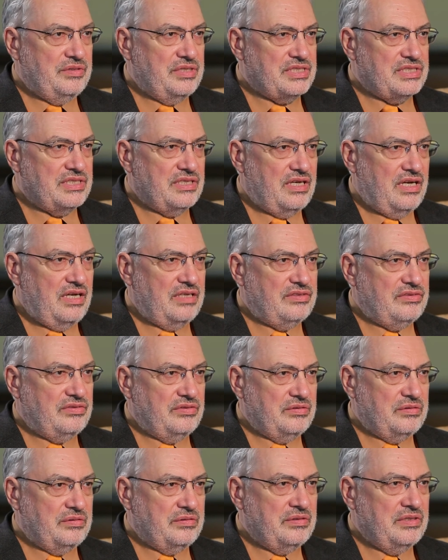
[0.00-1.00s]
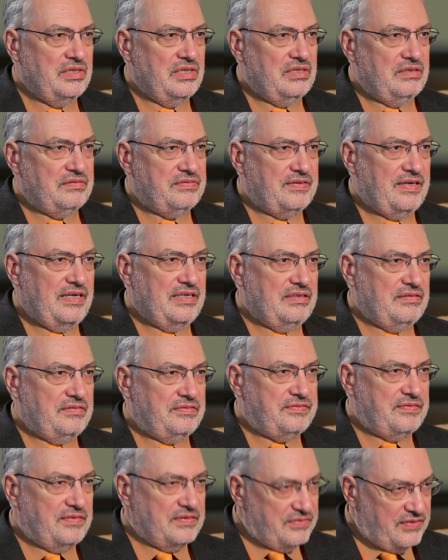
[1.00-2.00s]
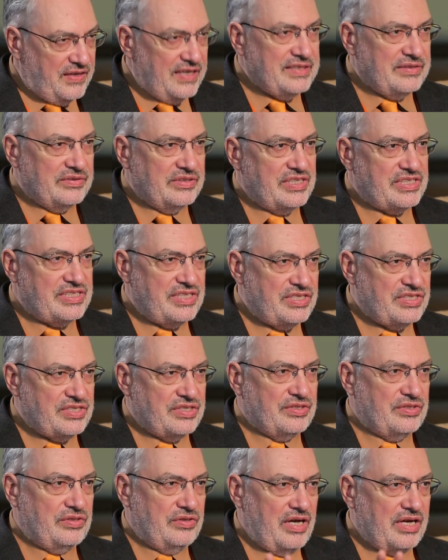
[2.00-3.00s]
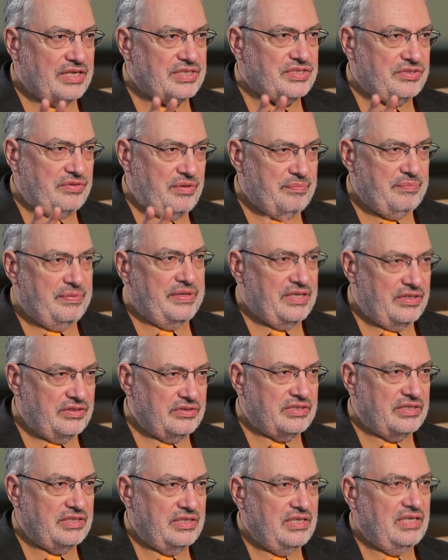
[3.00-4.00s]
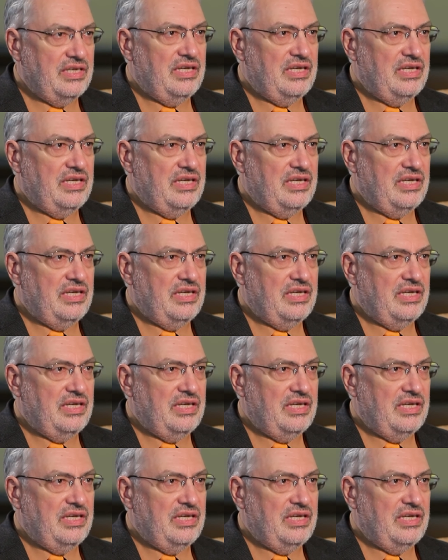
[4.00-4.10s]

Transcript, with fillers: decide to fi uh, a final decision to actually build